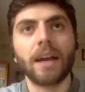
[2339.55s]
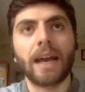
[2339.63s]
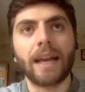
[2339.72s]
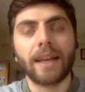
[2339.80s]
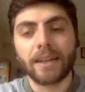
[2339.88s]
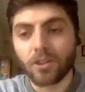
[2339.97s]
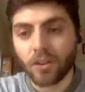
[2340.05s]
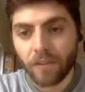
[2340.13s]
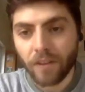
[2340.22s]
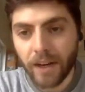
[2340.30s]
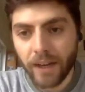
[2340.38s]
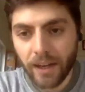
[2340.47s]

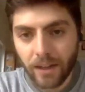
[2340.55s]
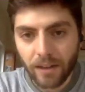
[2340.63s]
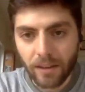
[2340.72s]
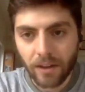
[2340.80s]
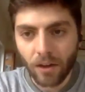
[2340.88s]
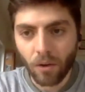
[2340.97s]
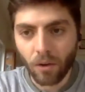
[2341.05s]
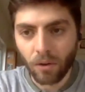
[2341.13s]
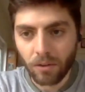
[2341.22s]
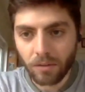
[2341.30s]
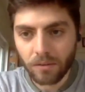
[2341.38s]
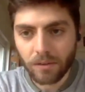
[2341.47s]
electrifying the
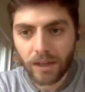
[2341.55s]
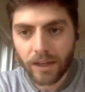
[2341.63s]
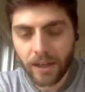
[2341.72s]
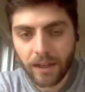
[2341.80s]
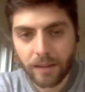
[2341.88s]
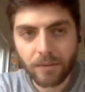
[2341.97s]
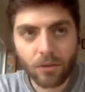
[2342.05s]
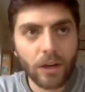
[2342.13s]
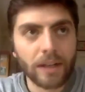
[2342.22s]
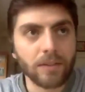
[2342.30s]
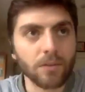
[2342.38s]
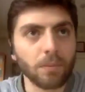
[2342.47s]
whole
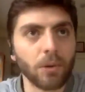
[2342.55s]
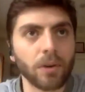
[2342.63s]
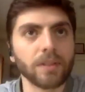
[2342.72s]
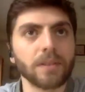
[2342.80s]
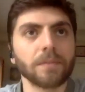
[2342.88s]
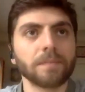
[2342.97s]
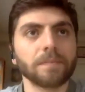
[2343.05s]
transport